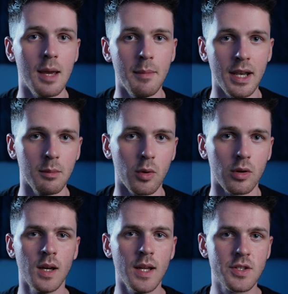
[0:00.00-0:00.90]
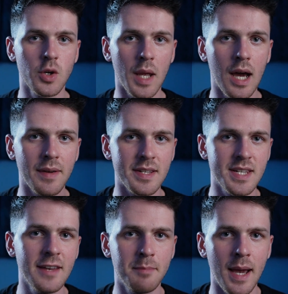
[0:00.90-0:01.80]
many more. And so we have a safe
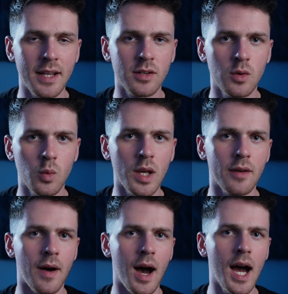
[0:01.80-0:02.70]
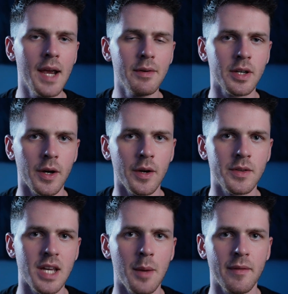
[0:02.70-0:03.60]
bet, we have high returns, and
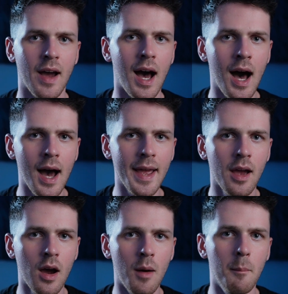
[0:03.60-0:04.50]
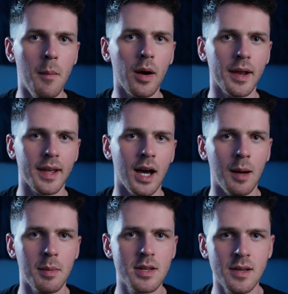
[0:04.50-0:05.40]
we have a high market cap,
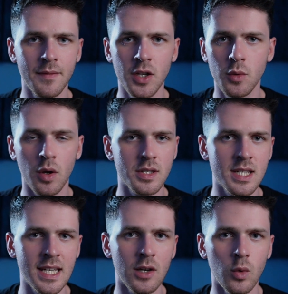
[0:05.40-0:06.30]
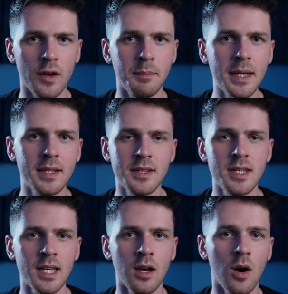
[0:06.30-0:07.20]
something you will not see with BTC
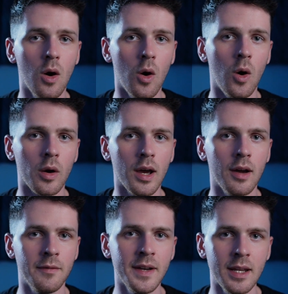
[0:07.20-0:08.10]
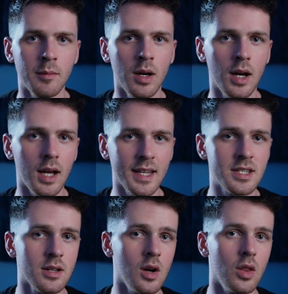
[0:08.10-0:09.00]
or Ethereum, at least
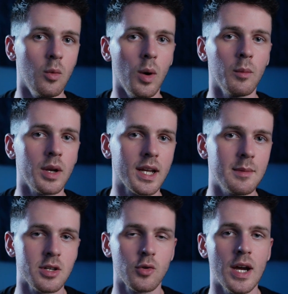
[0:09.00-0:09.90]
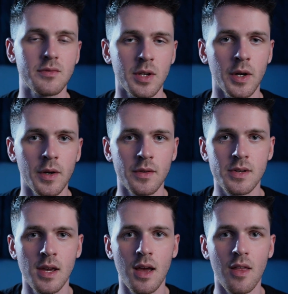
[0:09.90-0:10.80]
the one when it comes to aggressive returns.
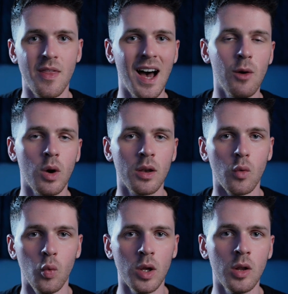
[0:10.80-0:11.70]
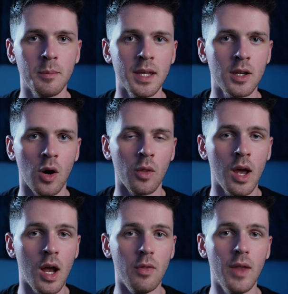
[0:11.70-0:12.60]
That one will be gone.
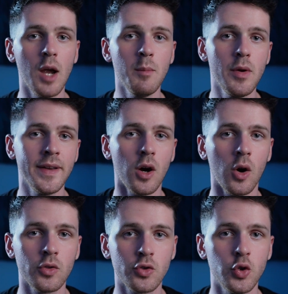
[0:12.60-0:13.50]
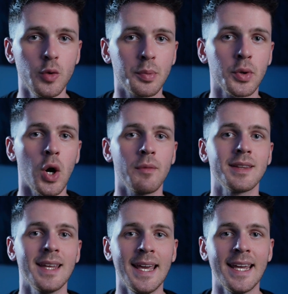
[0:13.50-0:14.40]
Now moving on to profit
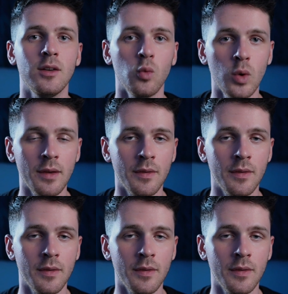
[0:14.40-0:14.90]
taking with